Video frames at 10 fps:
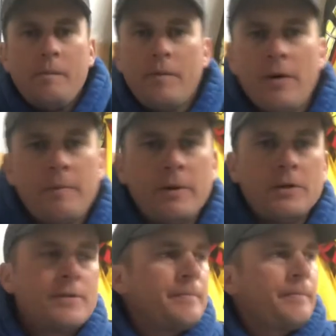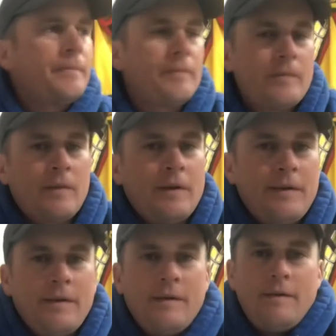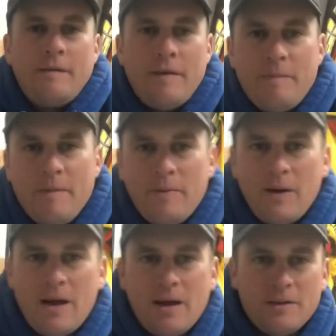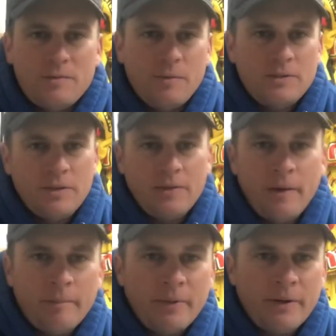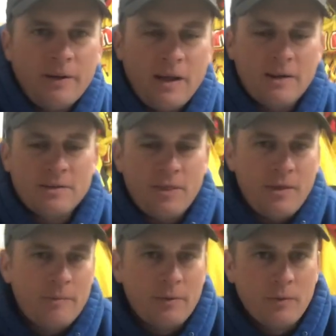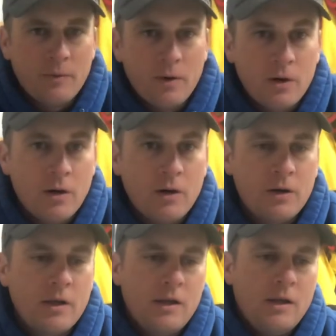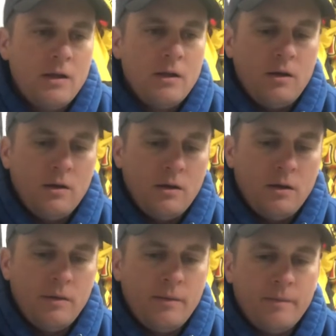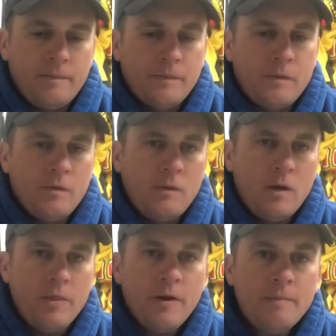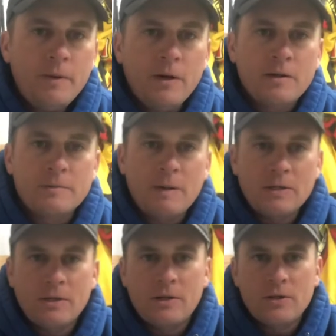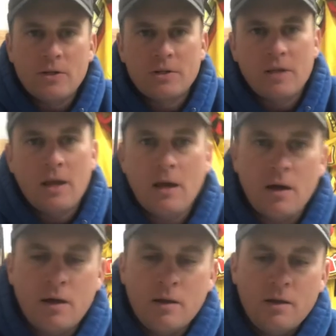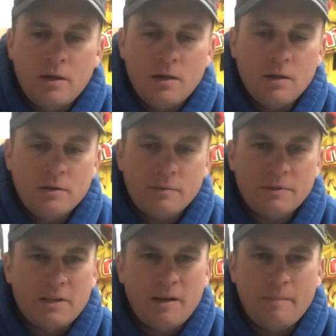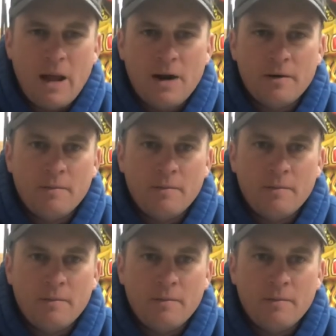thumpers Happy Blast. What's a thumper? How does a thumper work? Um, a thumper is basically just a, uh, it's almost like a battery